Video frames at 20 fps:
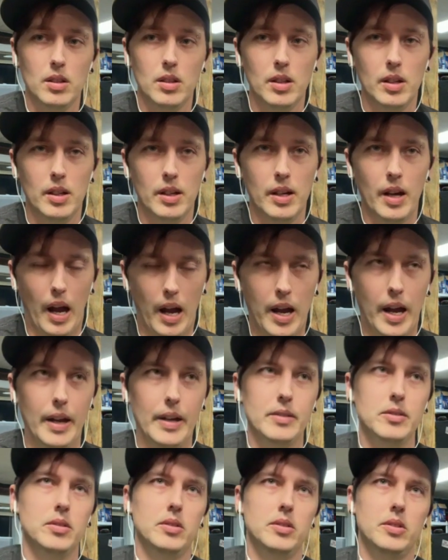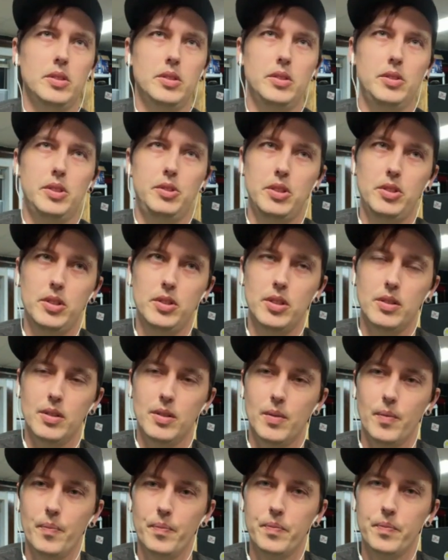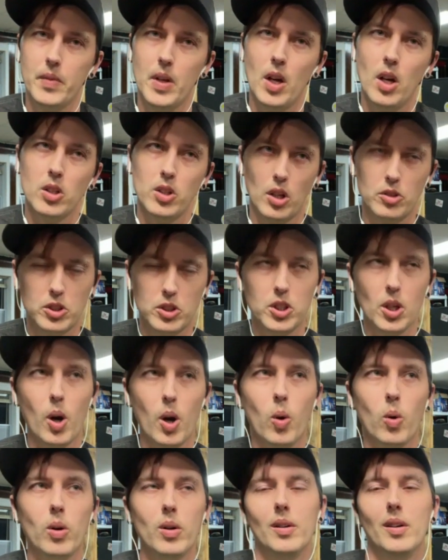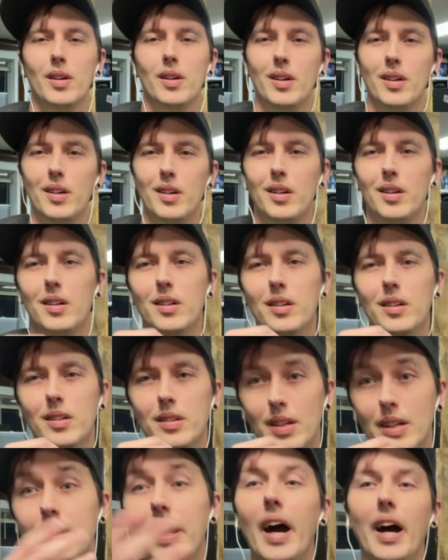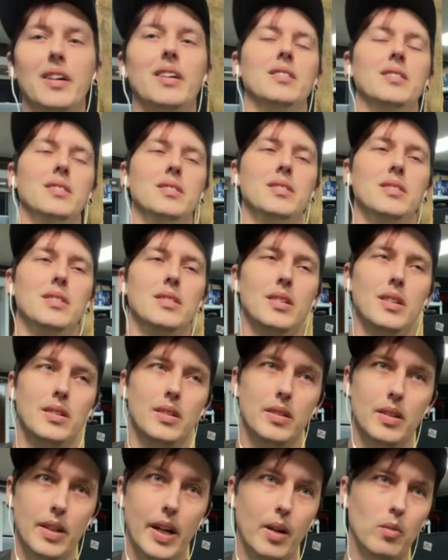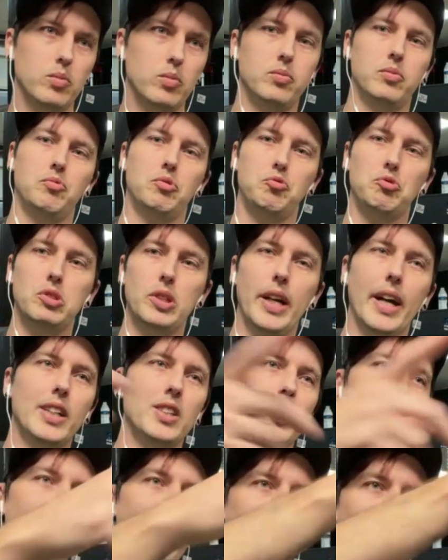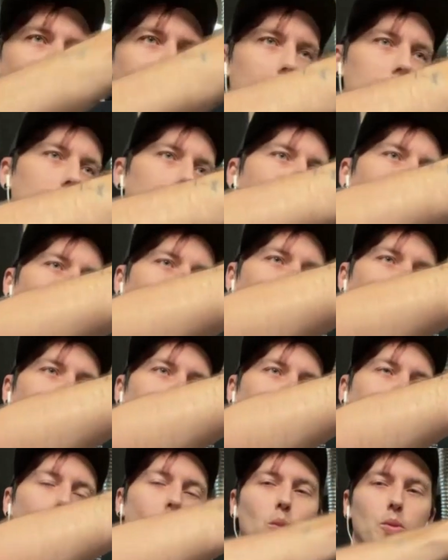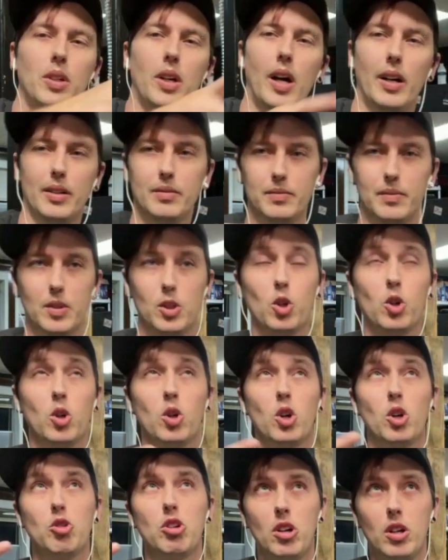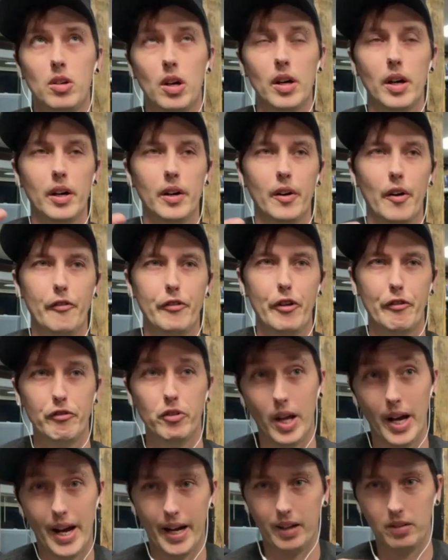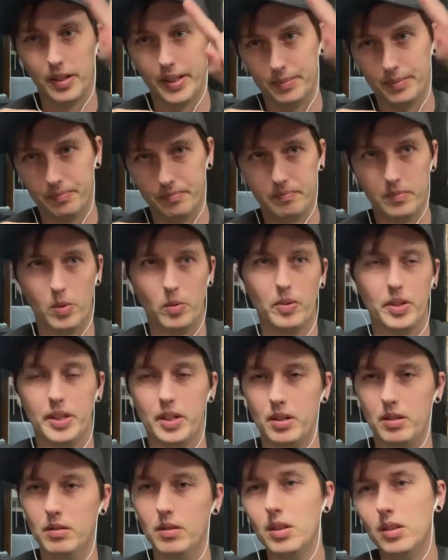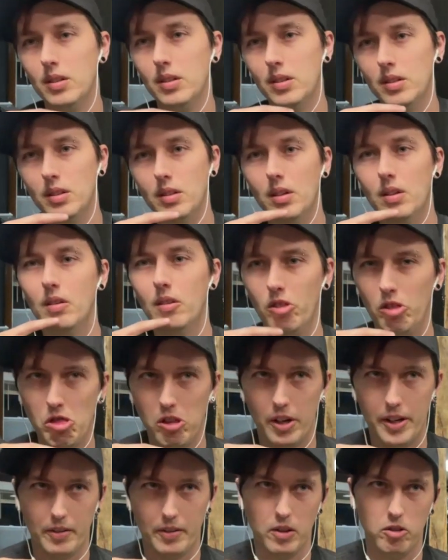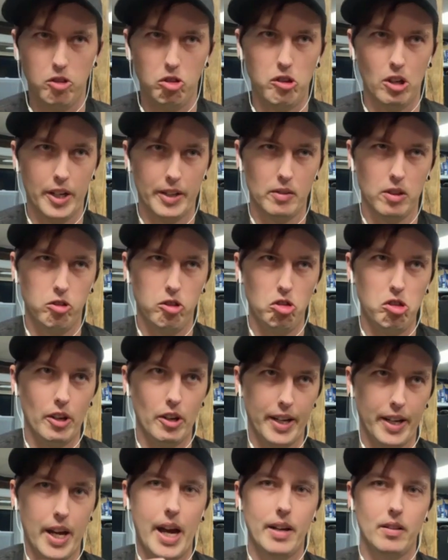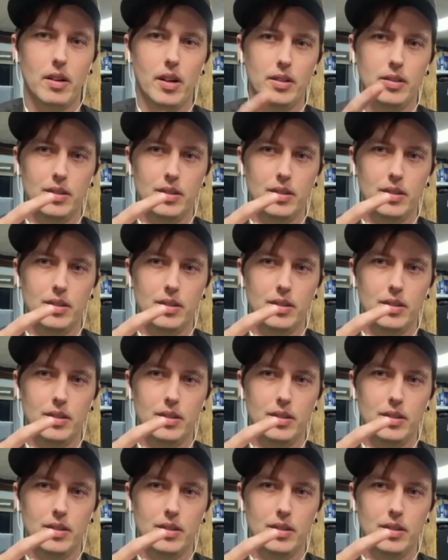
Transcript: i totally know what and you mean my my old band was actually sponsored so, by, by Coldcock so i know yeah, exactly what you mean yeah we actually have there's actually a Coldcock uh, flag like over here. That like, was that was Kerry King